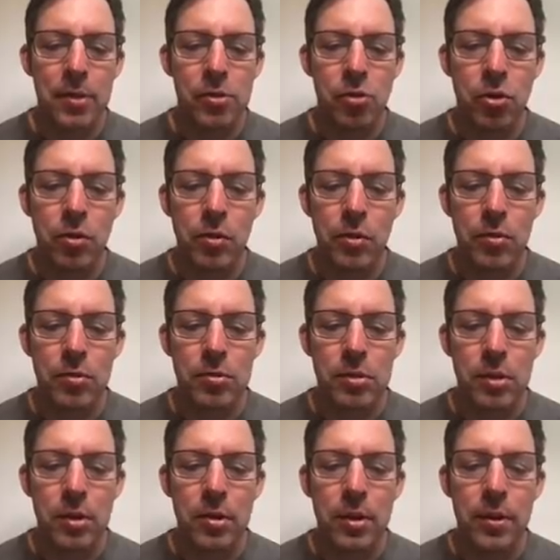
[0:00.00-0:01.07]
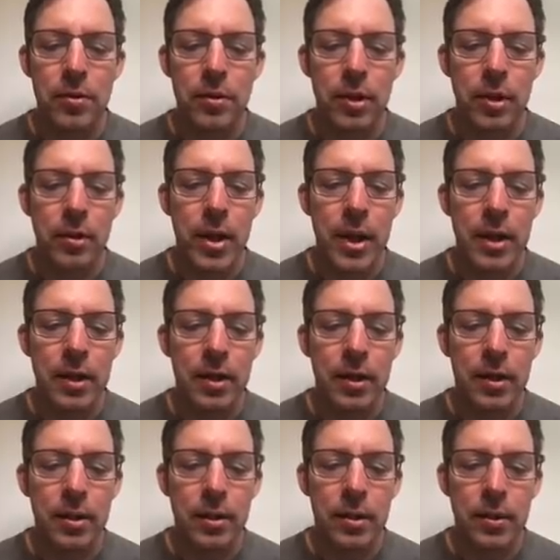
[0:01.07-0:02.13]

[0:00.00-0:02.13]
st slowly through the granite here.